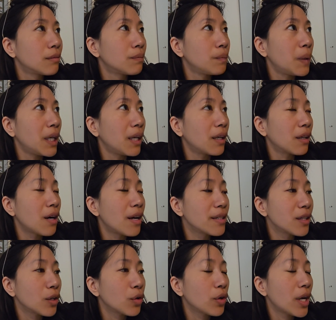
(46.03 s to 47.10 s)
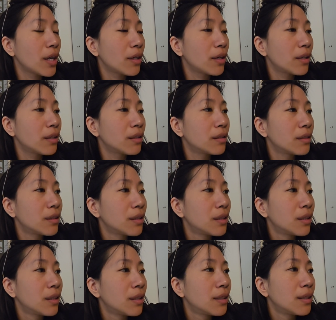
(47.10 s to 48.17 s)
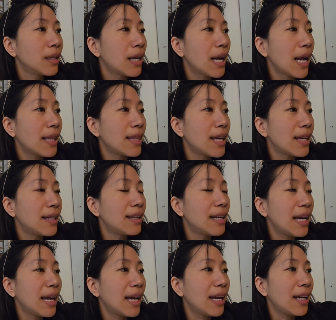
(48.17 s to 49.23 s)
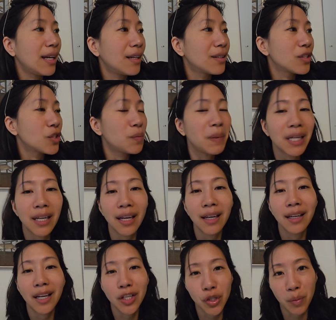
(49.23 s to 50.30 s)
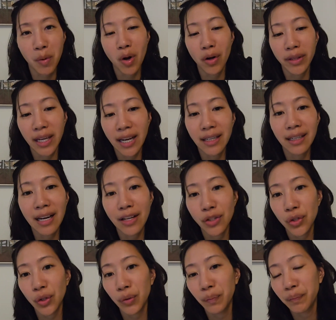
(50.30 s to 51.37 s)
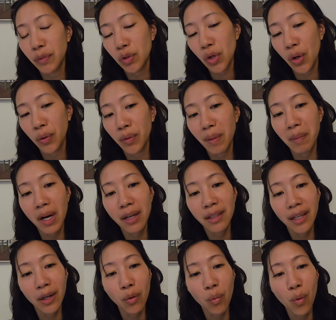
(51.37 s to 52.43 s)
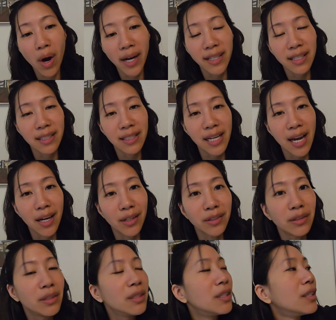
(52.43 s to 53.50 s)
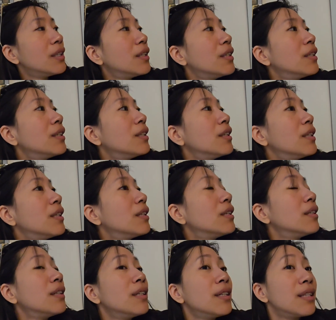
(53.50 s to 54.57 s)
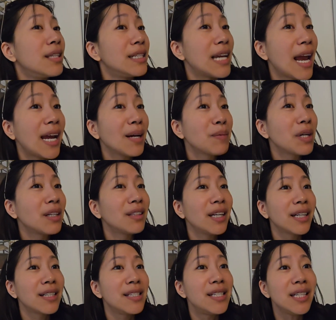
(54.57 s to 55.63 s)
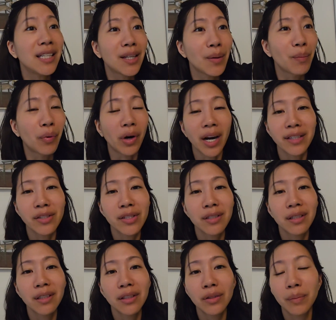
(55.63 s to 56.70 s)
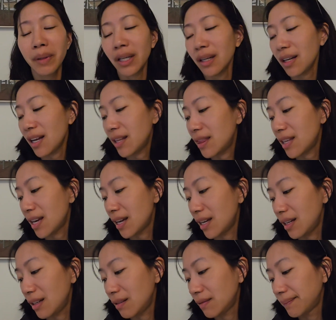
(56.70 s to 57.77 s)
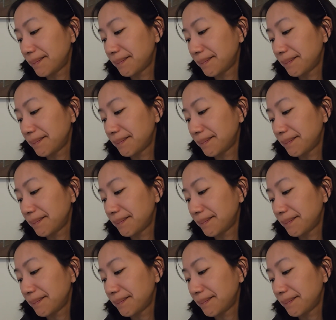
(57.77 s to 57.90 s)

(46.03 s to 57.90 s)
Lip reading: being a content creator, and then a speaking catch-up call that ended at 2. So I'm kind of like winding down the day. I'm going to like decompress a little bit, and then